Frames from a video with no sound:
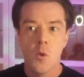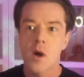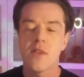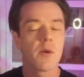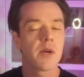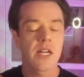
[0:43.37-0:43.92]

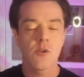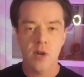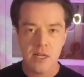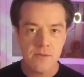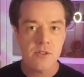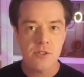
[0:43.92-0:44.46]
while they were getting
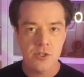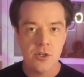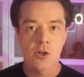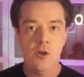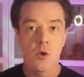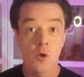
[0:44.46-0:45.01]
ready for their
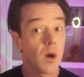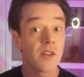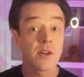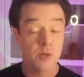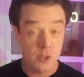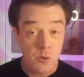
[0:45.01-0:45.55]
show, or
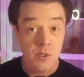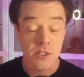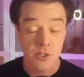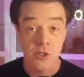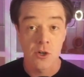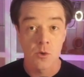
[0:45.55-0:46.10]
while they were doing
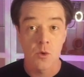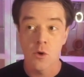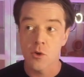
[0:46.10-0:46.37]
the show,